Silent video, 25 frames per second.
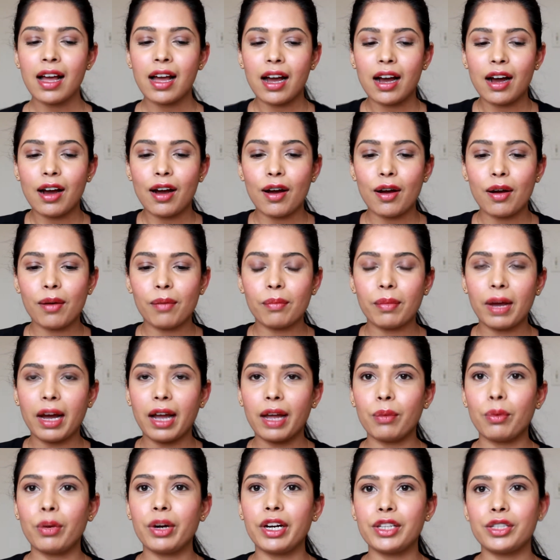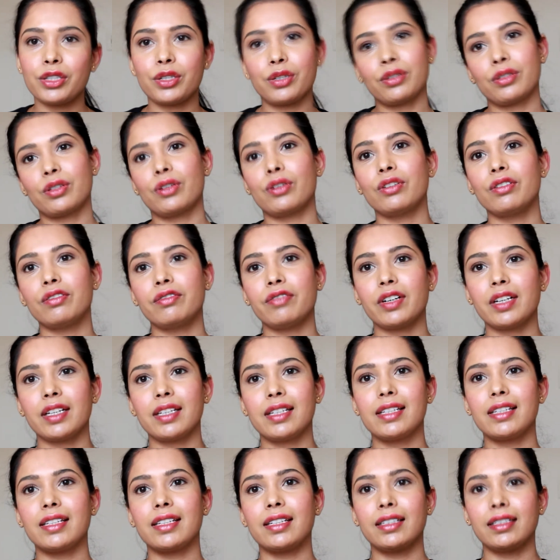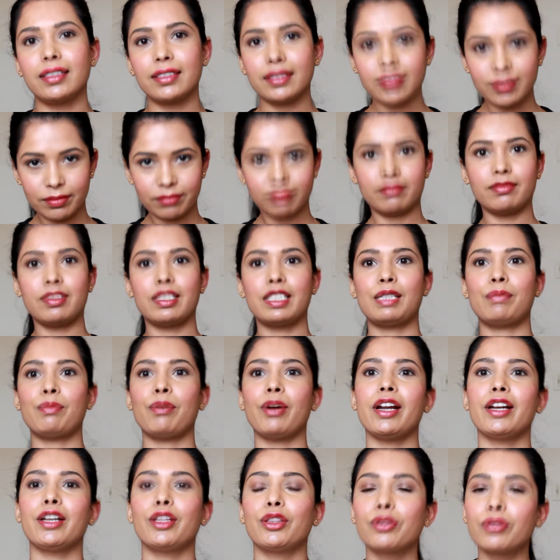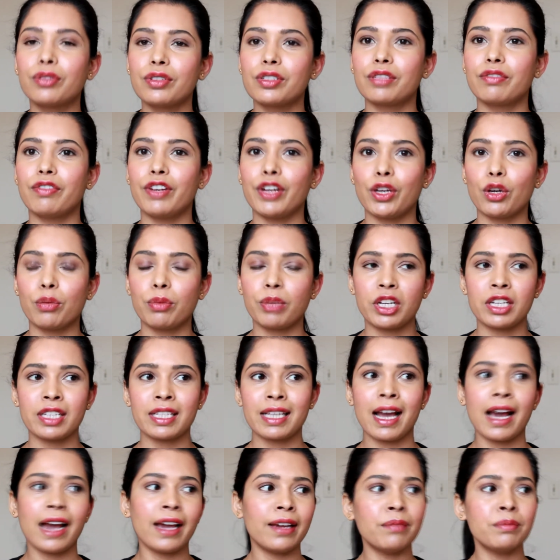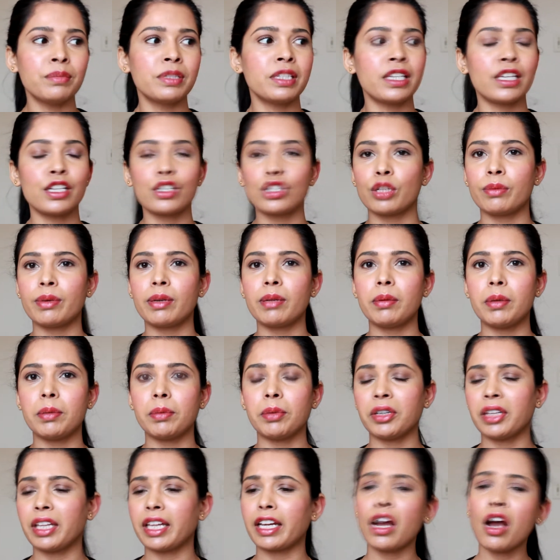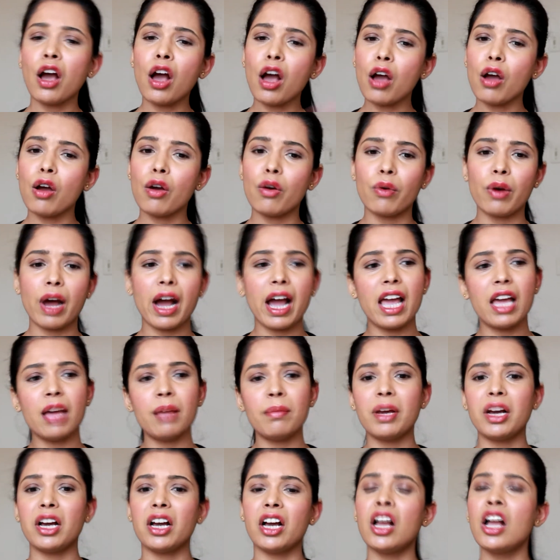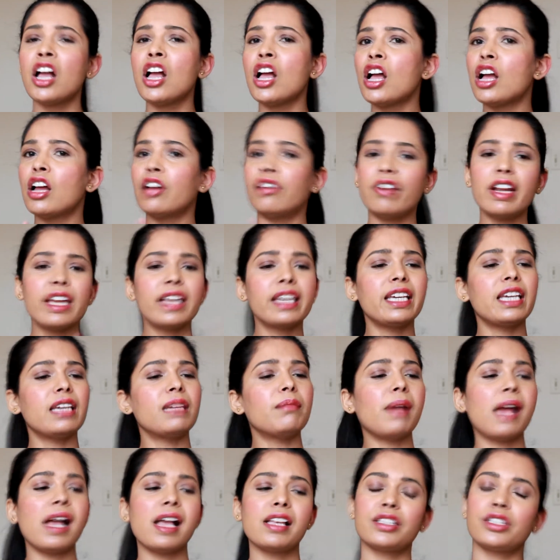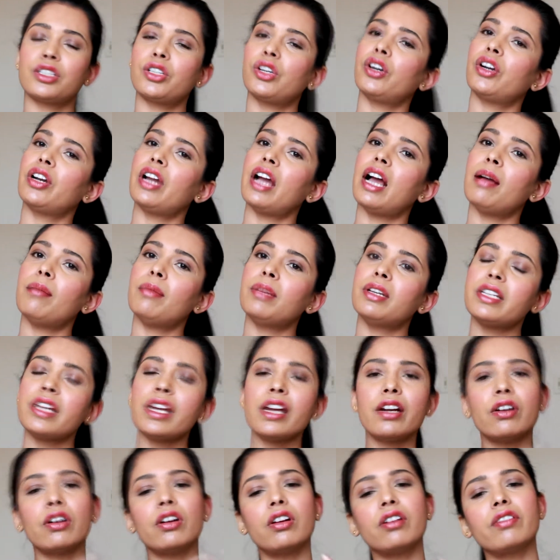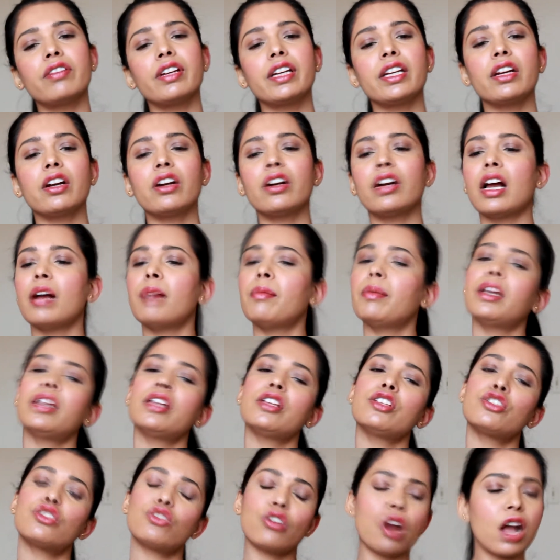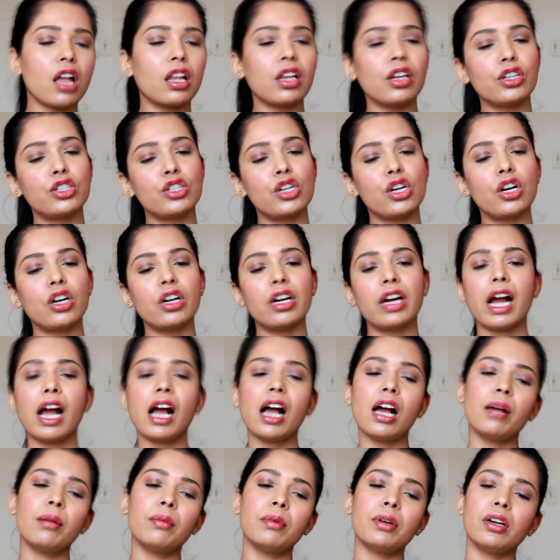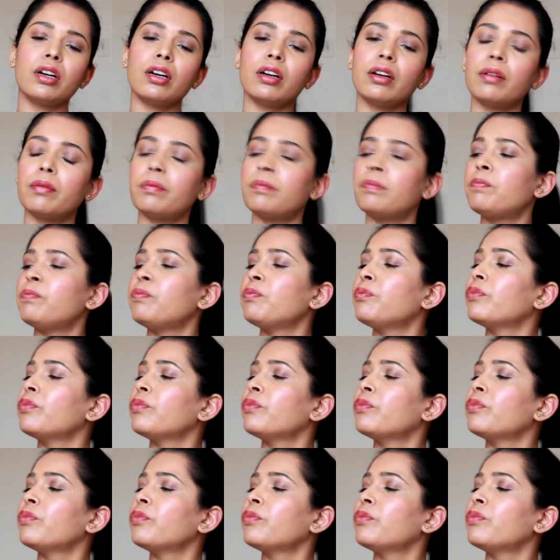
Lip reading: I wanted to sort of spread through this video, because I'm seeing so many people are like, oh, I am a Reiki master, I'm a tarot reader, I'm an astrologer, I'm a